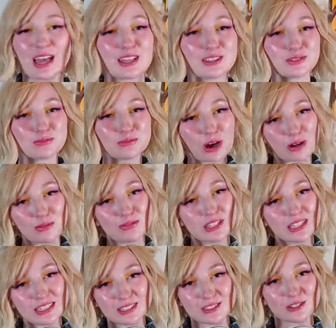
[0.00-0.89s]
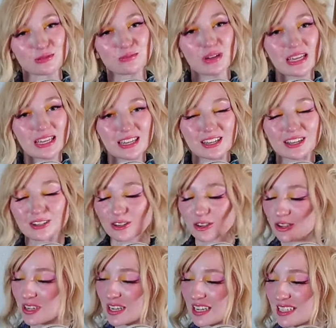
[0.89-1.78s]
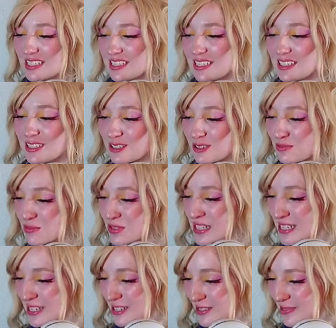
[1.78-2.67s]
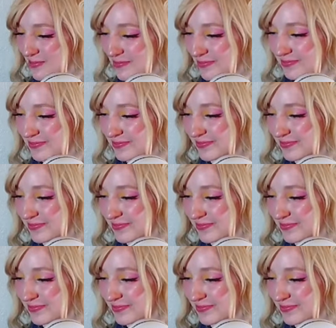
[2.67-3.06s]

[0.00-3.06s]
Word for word: And the mom says they're making an arcade system, dear.